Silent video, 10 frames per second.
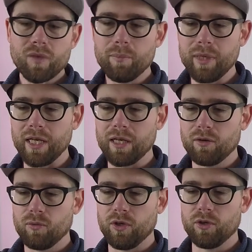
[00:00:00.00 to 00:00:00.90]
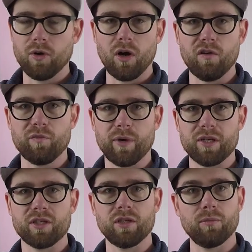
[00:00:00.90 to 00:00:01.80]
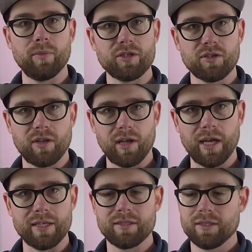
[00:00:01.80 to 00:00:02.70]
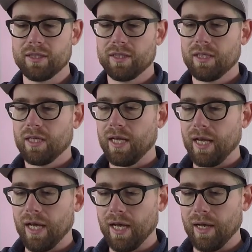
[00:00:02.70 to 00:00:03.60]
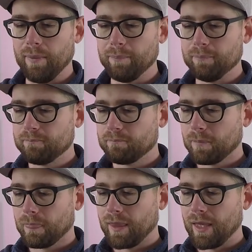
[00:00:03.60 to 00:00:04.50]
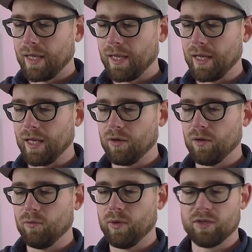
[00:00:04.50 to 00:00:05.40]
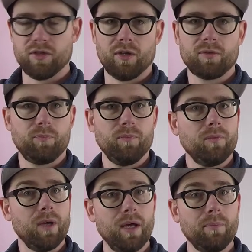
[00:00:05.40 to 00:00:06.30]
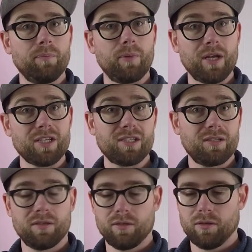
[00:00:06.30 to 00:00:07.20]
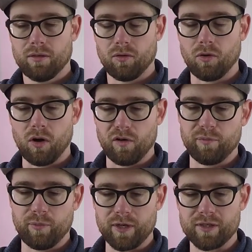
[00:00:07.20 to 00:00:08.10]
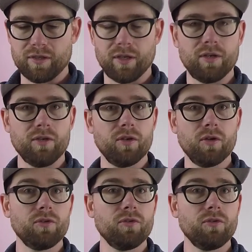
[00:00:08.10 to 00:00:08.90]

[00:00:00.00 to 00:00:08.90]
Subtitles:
Meaning when you do a half press, it'll measure the light, and when it's not pressed or half pressed, then you don't